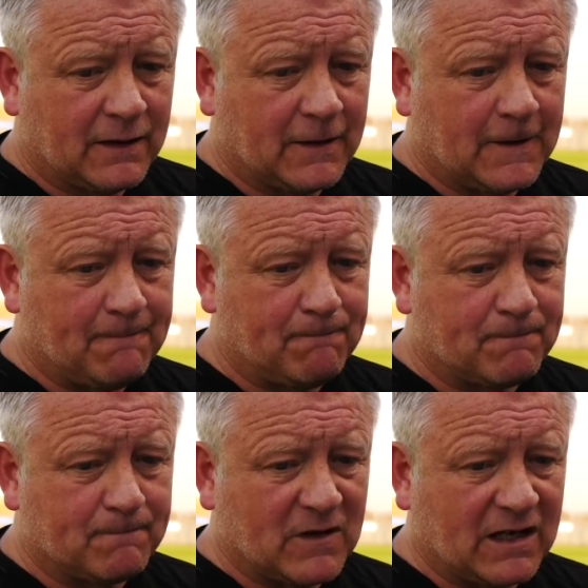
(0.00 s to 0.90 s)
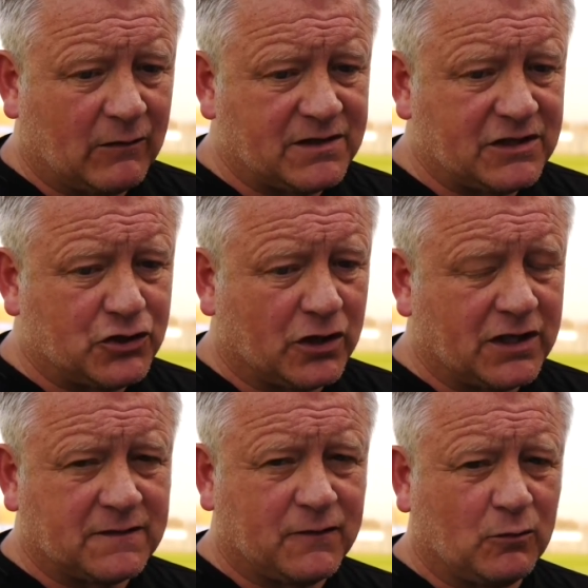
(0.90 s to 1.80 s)
how he's
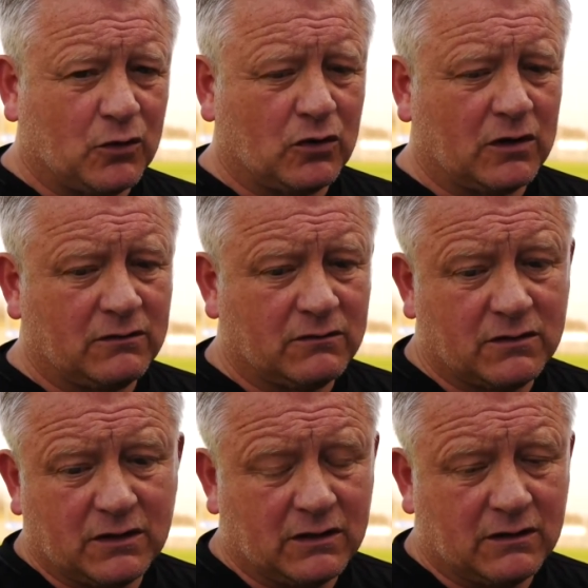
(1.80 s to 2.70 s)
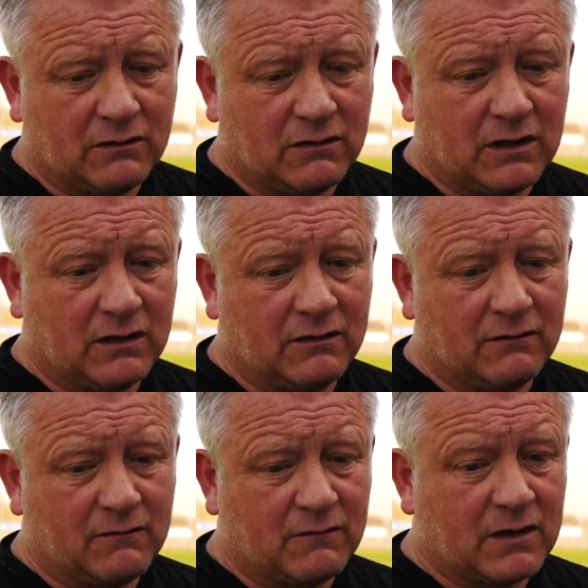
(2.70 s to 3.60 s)
enjoyed his football
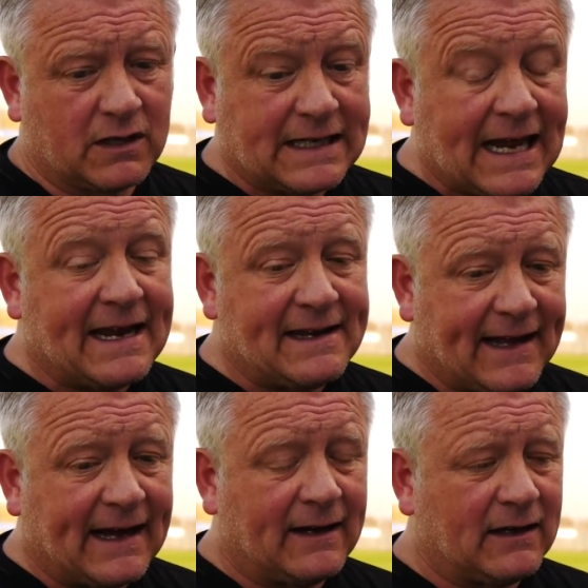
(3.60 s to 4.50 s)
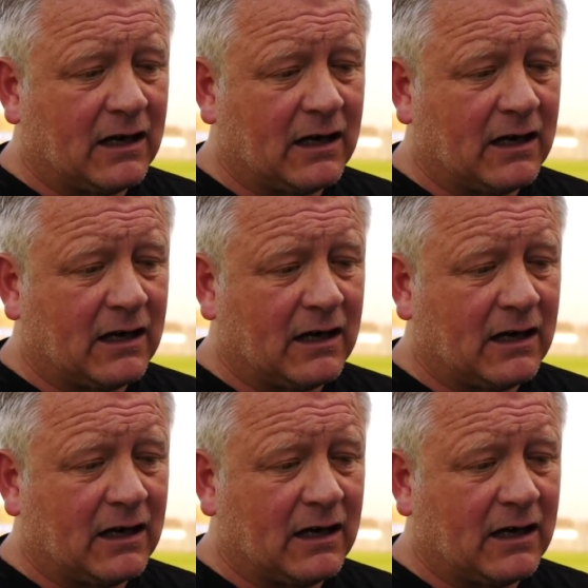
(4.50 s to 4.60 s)
and getting that.